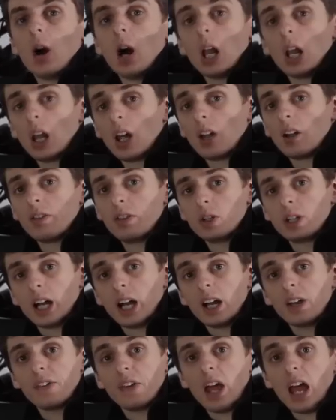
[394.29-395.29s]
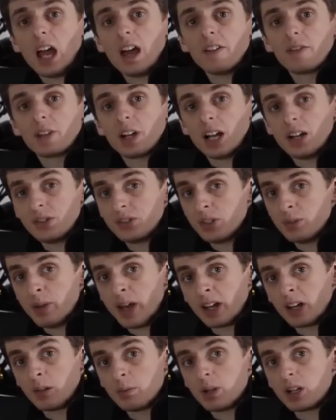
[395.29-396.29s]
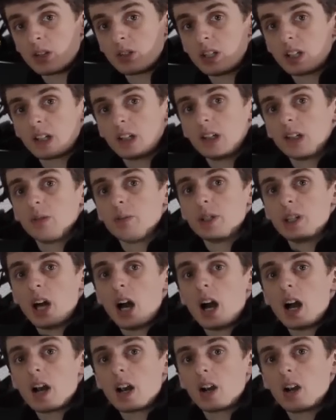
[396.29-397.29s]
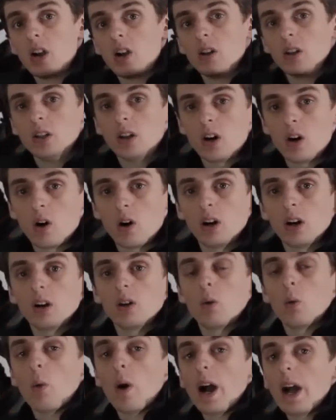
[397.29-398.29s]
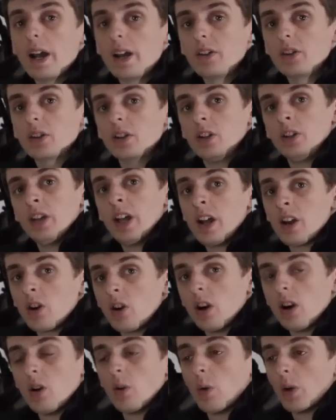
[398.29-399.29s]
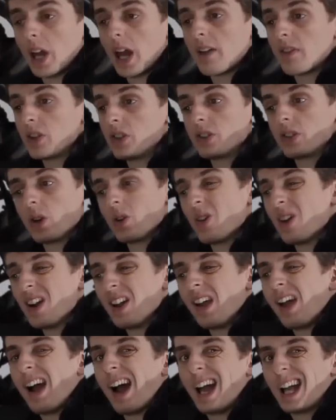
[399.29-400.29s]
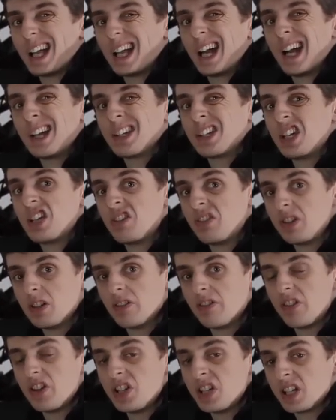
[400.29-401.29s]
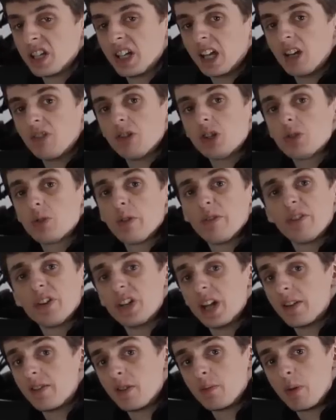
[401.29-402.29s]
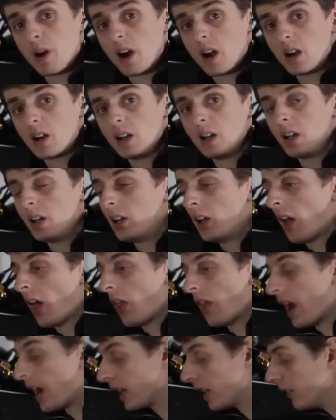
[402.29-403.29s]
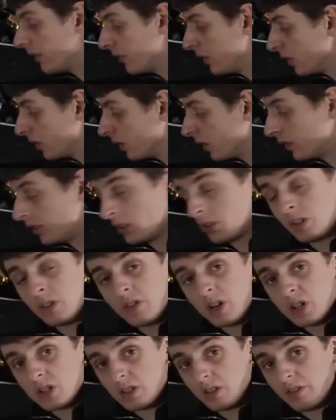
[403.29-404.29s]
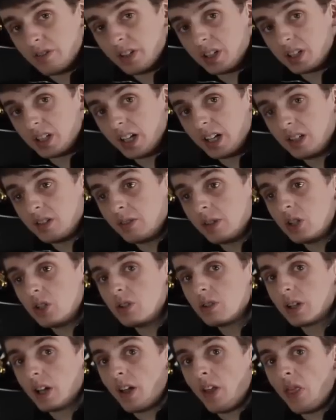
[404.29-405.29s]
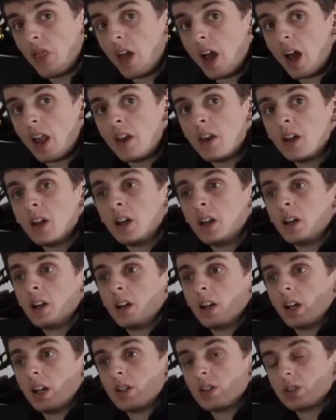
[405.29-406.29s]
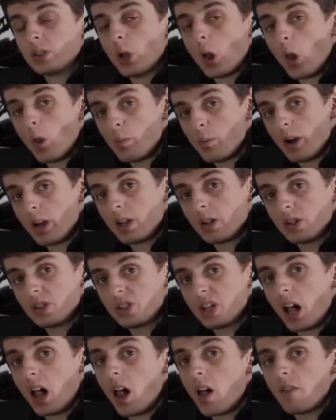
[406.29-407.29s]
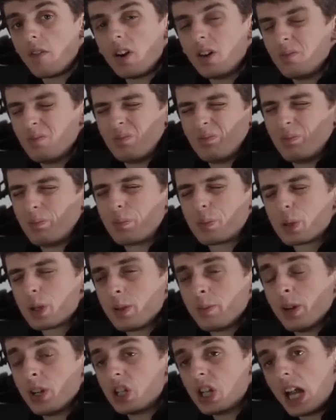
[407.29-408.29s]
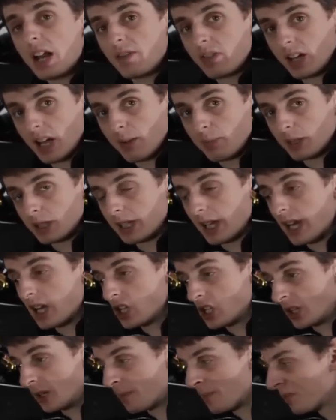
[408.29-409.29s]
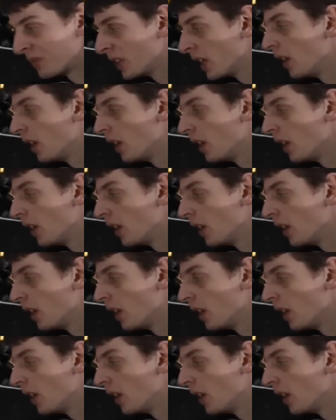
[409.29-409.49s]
A lot of you guys have custom handlebars, like a little bit higher, lower, wider, narrow, whatever, so I can't give you a fitting kit which will fit every bar. I give you a universal fit kit which you can then install by yourself on pretty much every application.